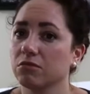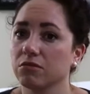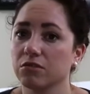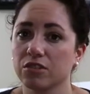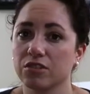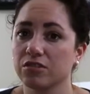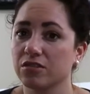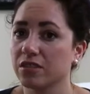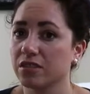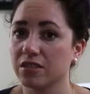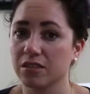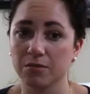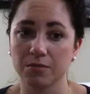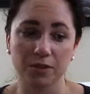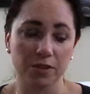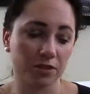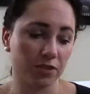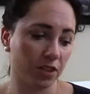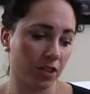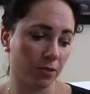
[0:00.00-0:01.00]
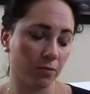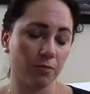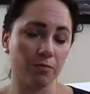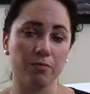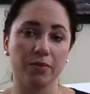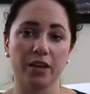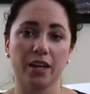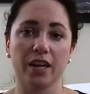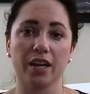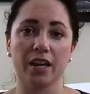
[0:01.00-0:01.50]
just listening to music,
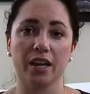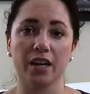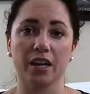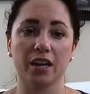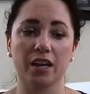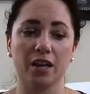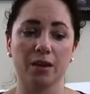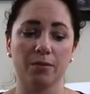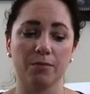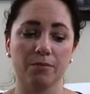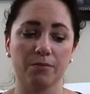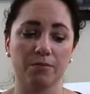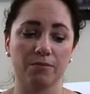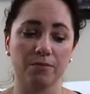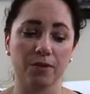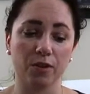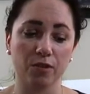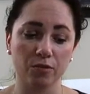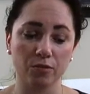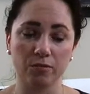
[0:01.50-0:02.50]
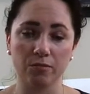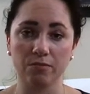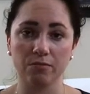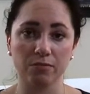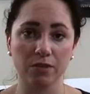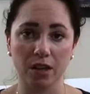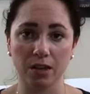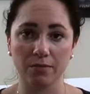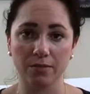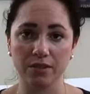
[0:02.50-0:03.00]
but phone
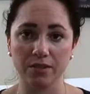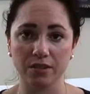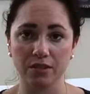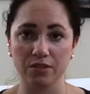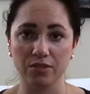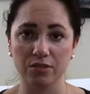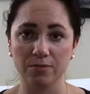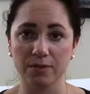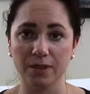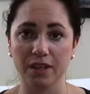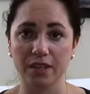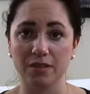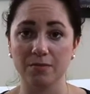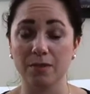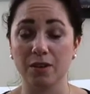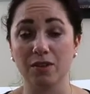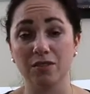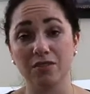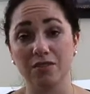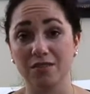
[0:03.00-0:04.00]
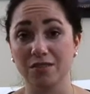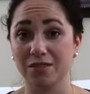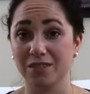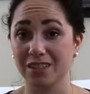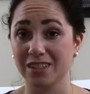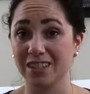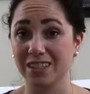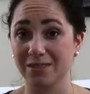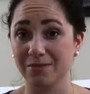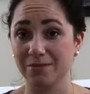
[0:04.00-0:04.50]
obviously just because, but also
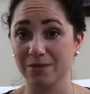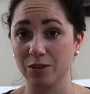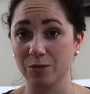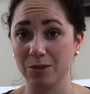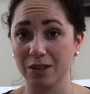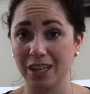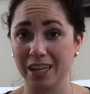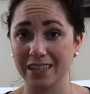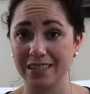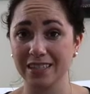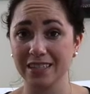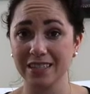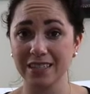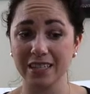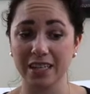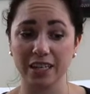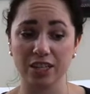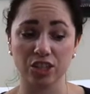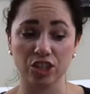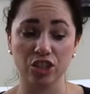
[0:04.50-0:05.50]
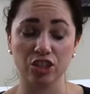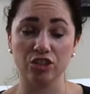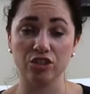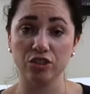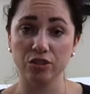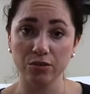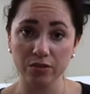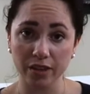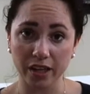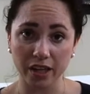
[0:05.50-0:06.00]
to film classes. And to
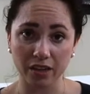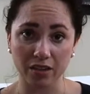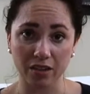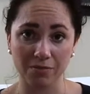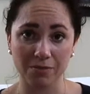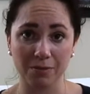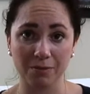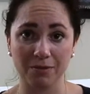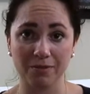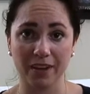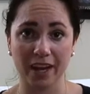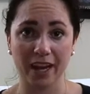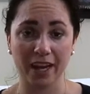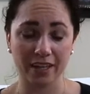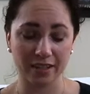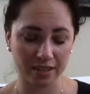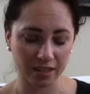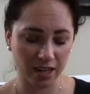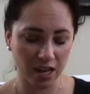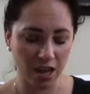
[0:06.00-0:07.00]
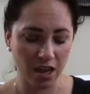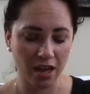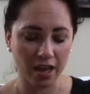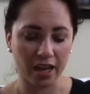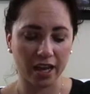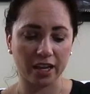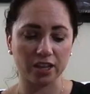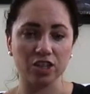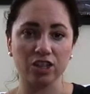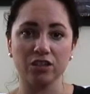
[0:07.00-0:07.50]
do that, a lot of people asked,
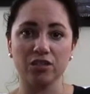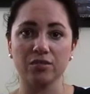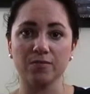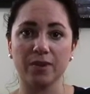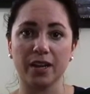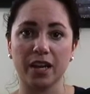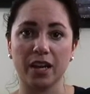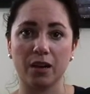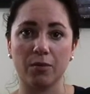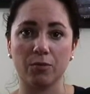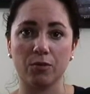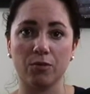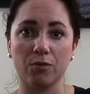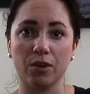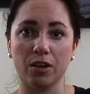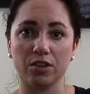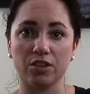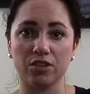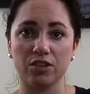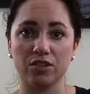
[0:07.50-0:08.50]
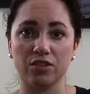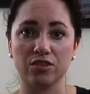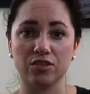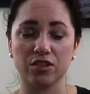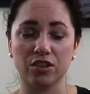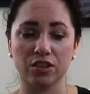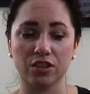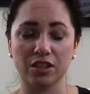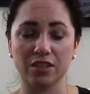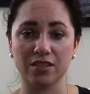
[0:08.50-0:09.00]
I actually use my Apple Watch to
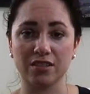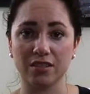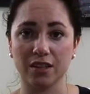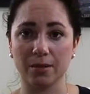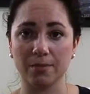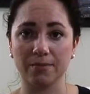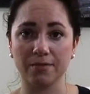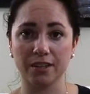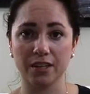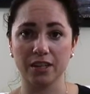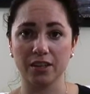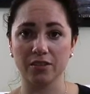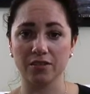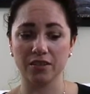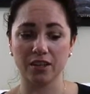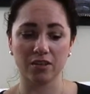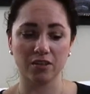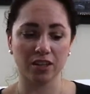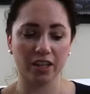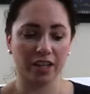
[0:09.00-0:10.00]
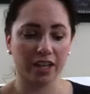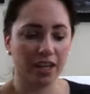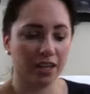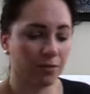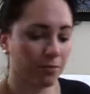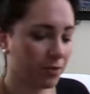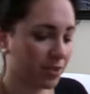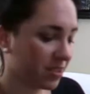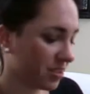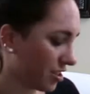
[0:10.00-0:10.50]
start and stop videos. I'll like kind
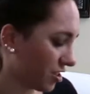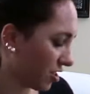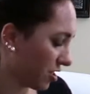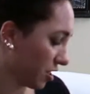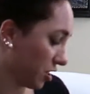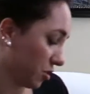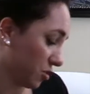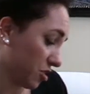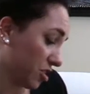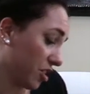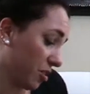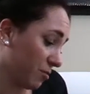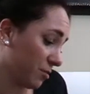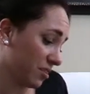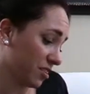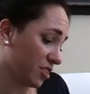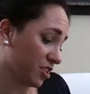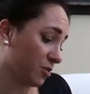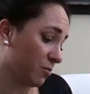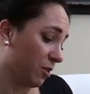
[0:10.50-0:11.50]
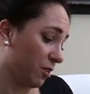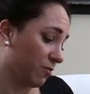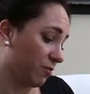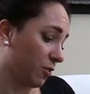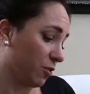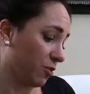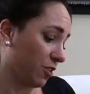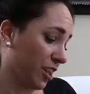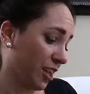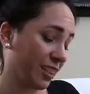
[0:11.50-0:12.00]
of position, usually I'll position my
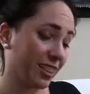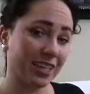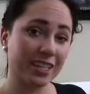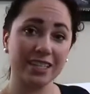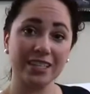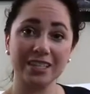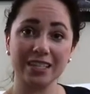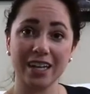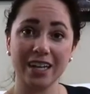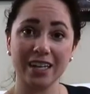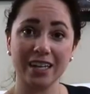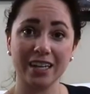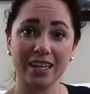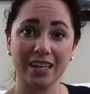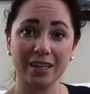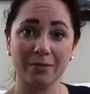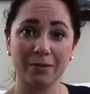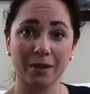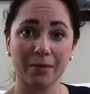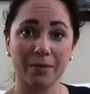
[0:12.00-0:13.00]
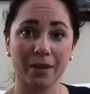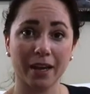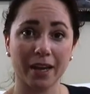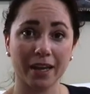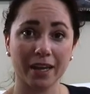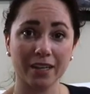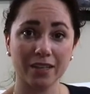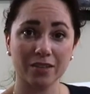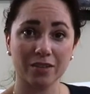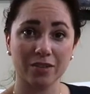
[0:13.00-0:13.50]
phone like this kind of in my
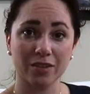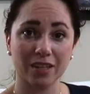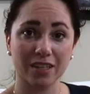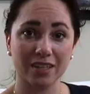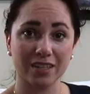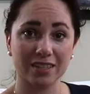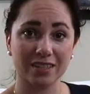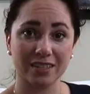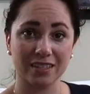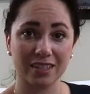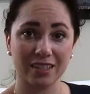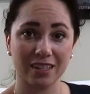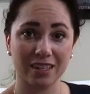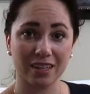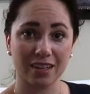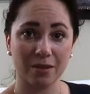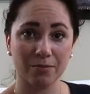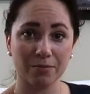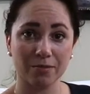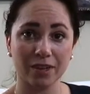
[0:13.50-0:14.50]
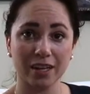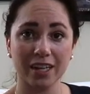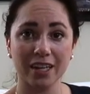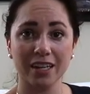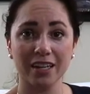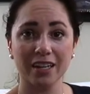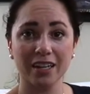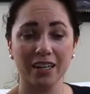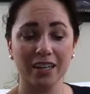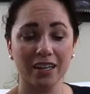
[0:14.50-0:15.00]
bag so that it's sitting upright